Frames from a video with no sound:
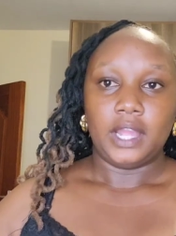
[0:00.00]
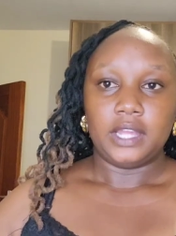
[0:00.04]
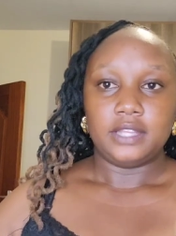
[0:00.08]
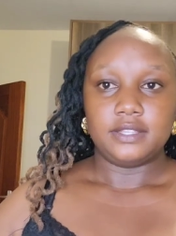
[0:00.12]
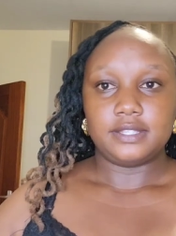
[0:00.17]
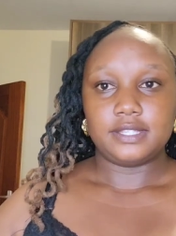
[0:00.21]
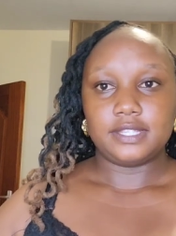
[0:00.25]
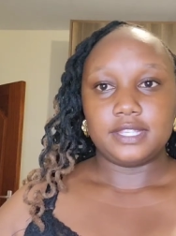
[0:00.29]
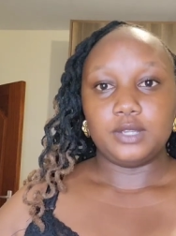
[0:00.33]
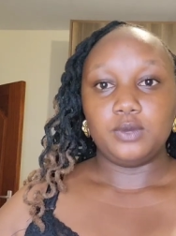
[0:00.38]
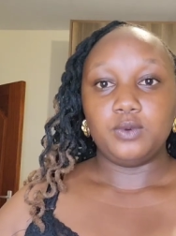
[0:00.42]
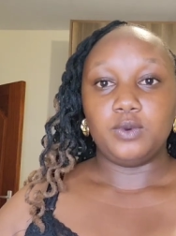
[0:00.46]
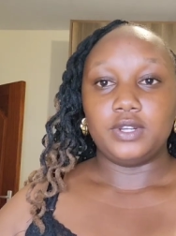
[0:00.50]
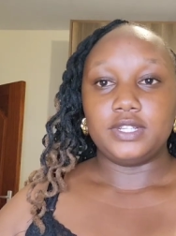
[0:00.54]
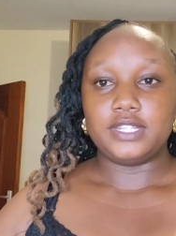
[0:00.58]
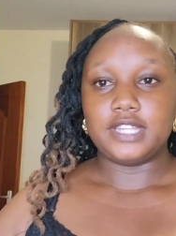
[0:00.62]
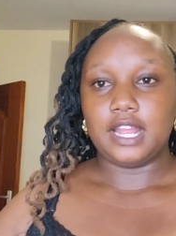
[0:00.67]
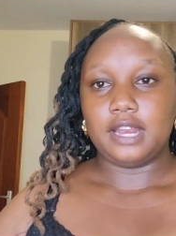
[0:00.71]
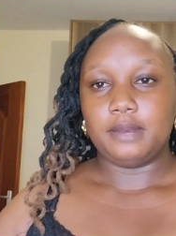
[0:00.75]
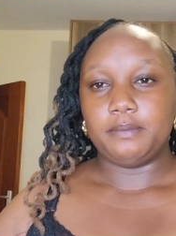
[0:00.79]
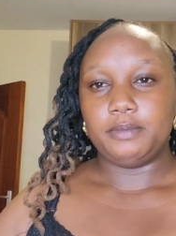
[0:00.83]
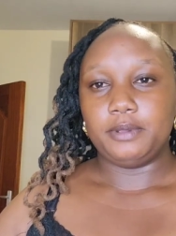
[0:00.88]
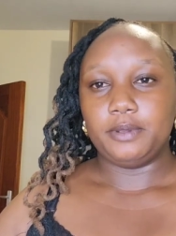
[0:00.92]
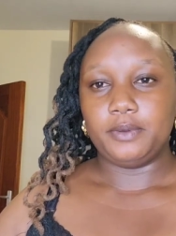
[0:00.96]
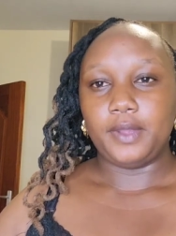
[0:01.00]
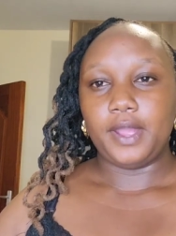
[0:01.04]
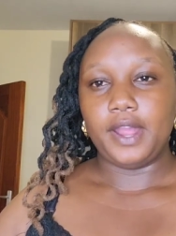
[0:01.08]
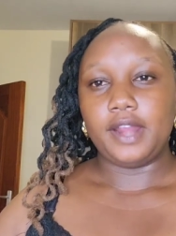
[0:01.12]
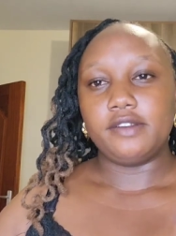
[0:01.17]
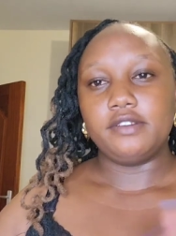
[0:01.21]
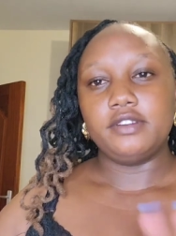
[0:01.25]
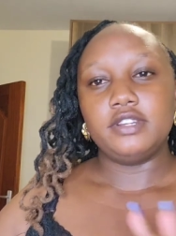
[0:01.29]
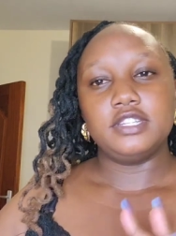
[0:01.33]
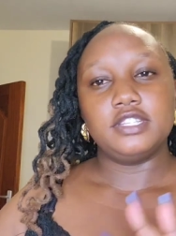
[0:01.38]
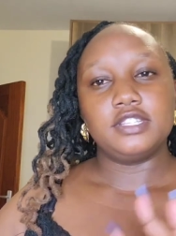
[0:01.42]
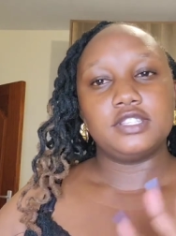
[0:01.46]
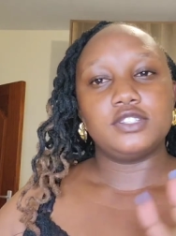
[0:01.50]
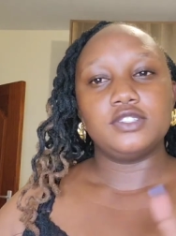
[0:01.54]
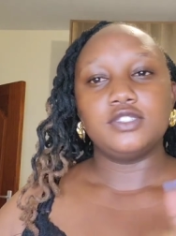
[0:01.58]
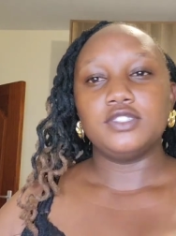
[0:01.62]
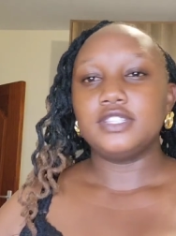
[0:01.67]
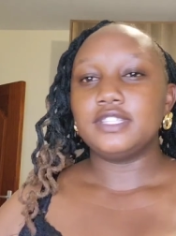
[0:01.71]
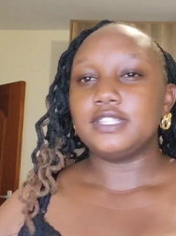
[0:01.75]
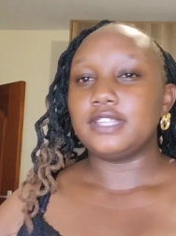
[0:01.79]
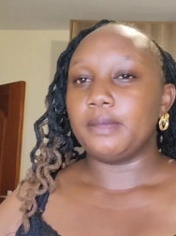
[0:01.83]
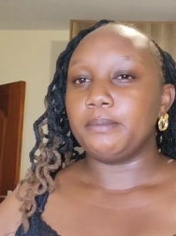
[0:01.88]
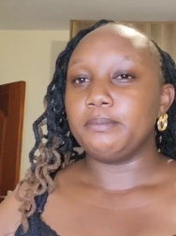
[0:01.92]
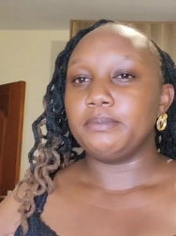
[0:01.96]
see what I'll be wearing. It's
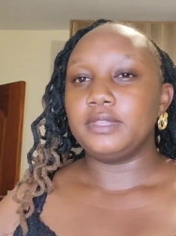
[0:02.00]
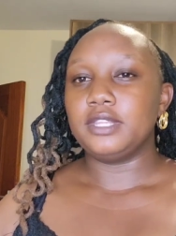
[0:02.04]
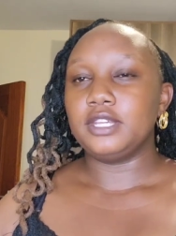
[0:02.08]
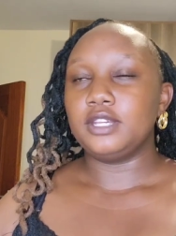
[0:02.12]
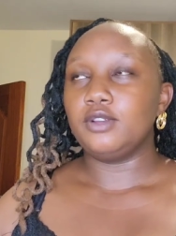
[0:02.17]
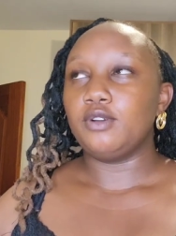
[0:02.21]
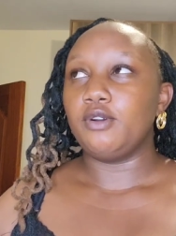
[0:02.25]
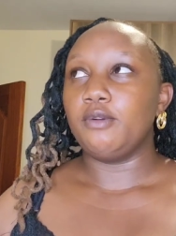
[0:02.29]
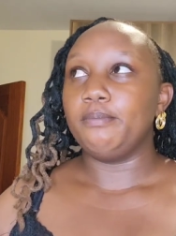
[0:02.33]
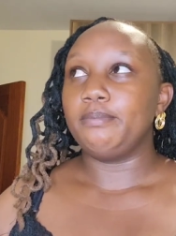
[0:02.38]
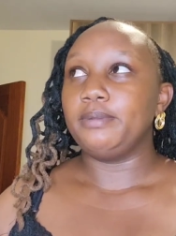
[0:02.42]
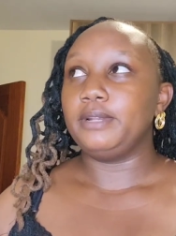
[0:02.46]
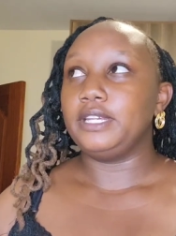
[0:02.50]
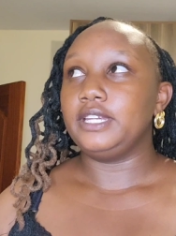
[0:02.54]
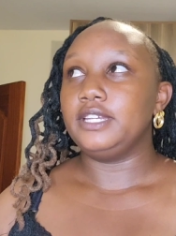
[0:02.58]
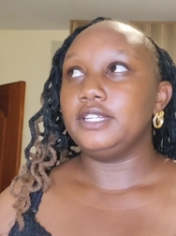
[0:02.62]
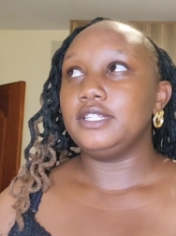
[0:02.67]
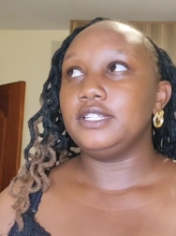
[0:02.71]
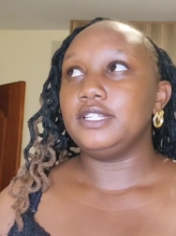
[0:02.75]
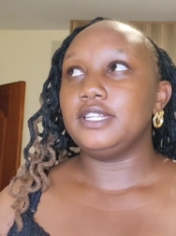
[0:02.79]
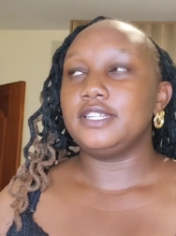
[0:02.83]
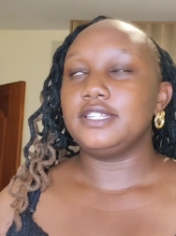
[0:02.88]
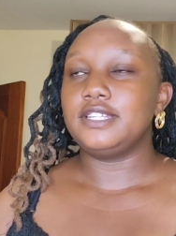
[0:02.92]
not something complicated.